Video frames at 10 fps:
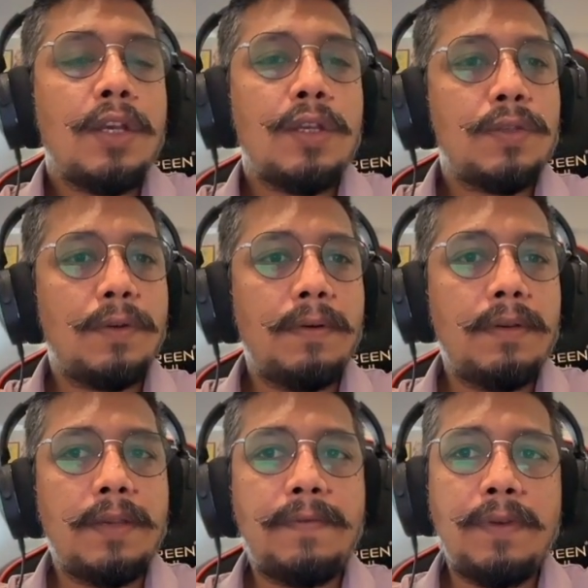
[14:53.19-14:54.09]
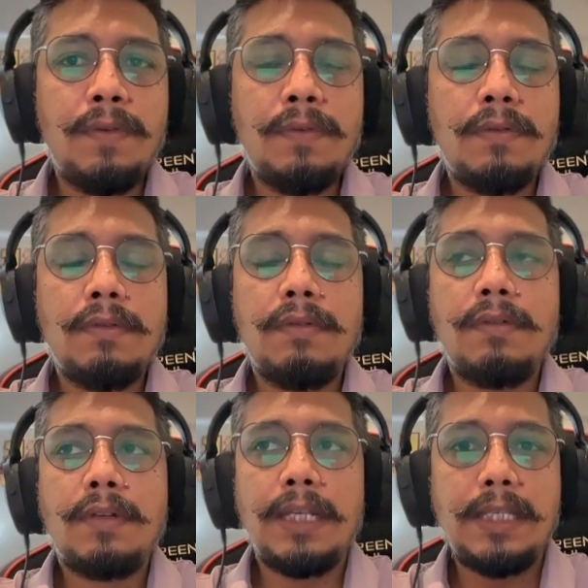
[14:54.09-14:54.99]
So if you
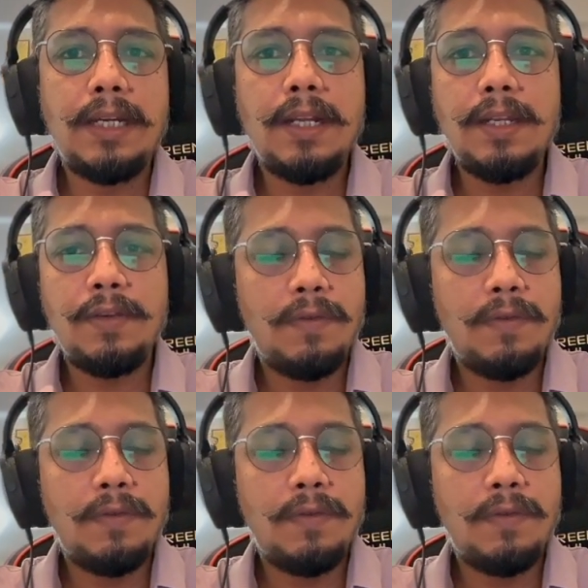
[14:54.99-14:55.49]
Consider you